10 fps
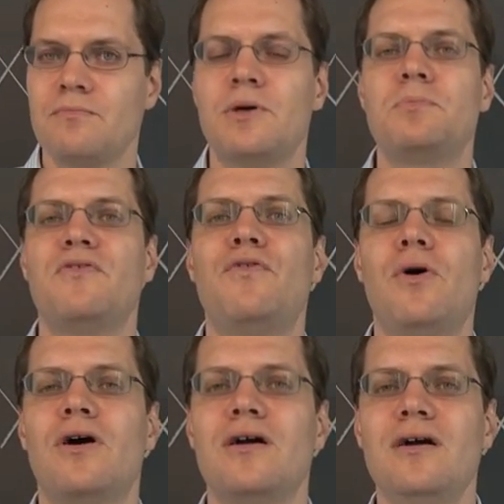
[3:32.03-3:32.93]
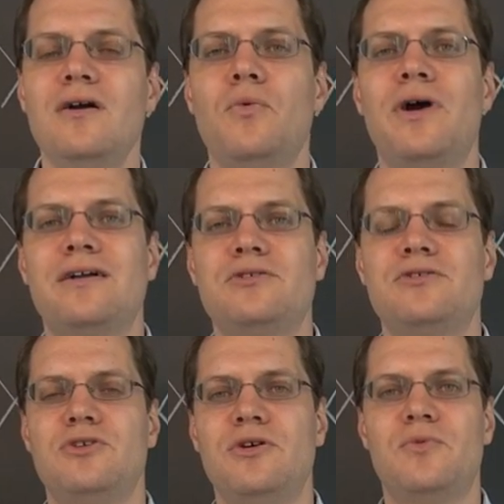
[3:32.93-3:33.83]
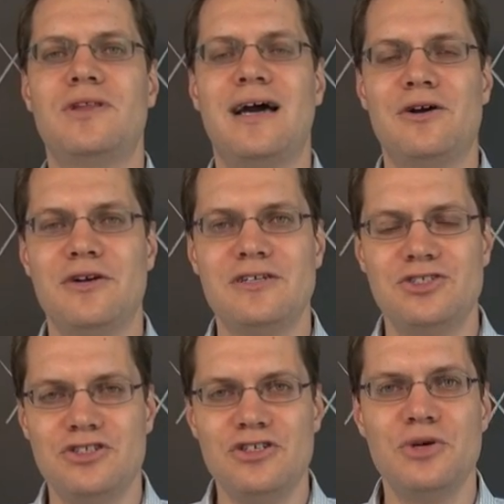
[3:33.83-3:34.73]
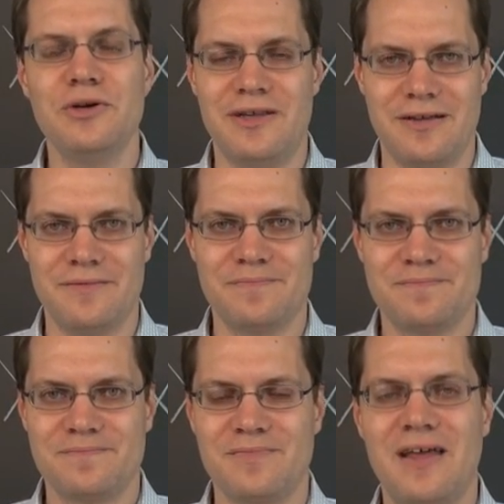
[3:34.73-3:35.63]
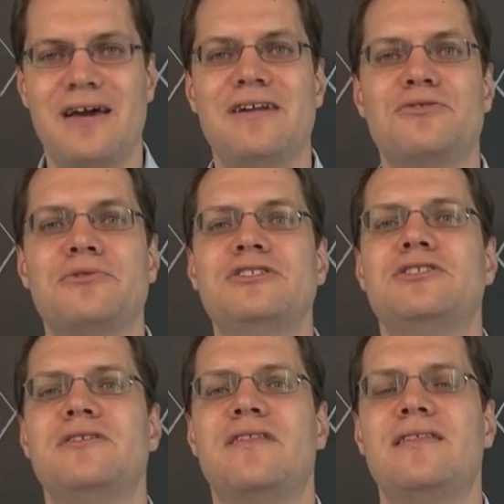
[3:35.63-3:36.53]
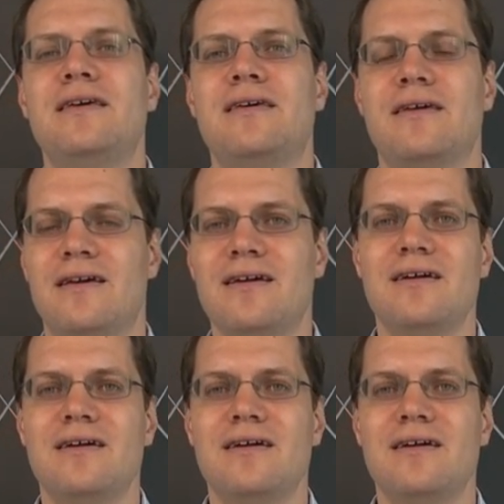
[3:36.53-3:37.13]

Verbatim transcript: but before we had to do it with our ingenuity and original thinking.